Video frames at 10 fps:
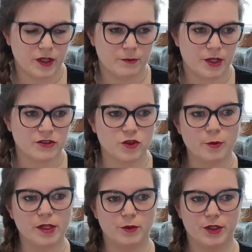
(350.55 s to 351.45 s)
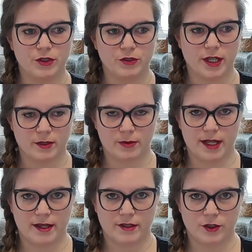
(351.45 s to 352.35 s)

Because normally when you get a blanket,